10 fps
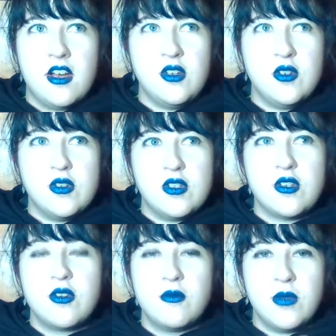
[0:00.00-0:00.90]
a
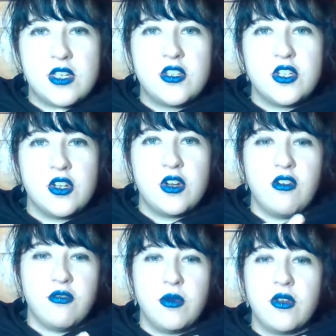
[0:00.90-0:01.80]
good mixture
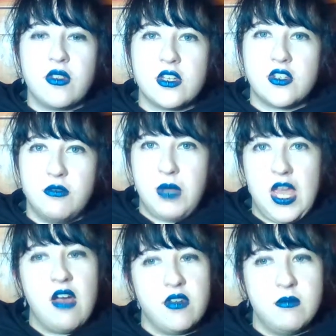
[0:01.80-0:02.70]
of both that should
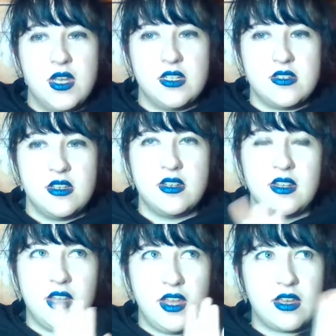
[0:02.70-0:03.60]
be having
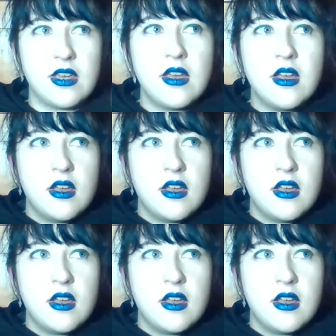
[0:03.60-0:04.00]
medicine, like